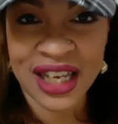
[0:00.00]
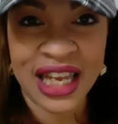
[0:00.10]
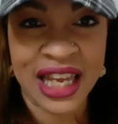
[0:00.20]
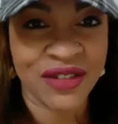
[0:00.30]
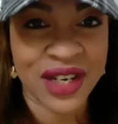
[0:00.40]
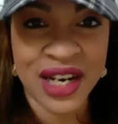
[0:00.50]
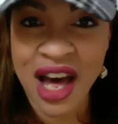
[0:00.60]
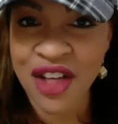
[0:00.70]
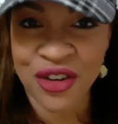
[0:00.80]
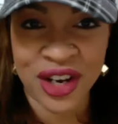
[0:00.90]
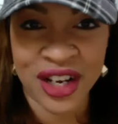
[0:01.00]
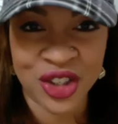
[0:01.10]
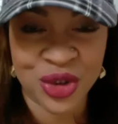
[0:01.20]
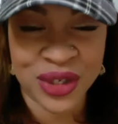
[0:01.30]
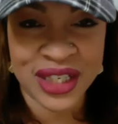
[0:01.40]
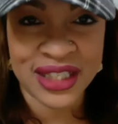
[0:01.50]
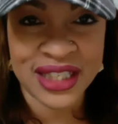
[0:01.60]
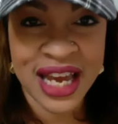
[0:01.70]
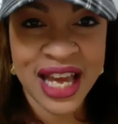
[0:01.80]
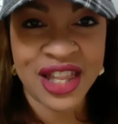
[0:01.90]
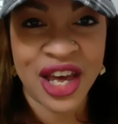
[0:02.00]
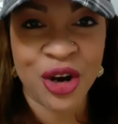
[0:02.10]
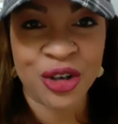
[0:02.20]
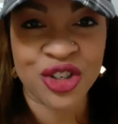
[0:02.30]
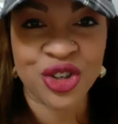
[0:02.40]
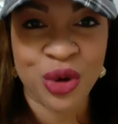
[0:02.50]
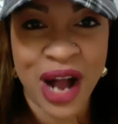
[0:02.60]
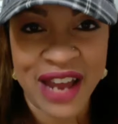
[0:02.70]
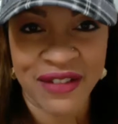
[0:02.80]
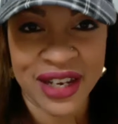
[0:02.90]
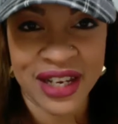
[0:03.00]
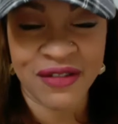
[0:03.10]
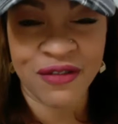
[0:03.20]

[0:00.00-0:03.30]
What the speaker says: even in other countries, that are striving